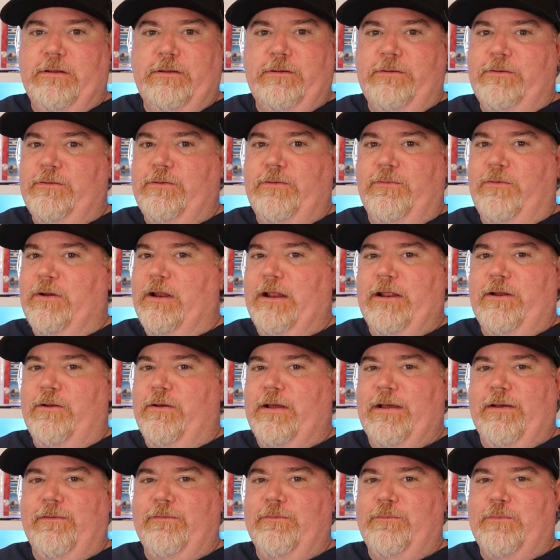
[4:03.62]
Then you really
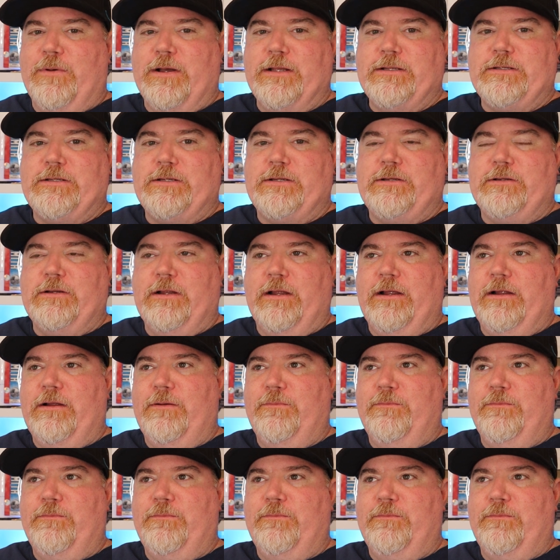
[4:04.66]
don't have much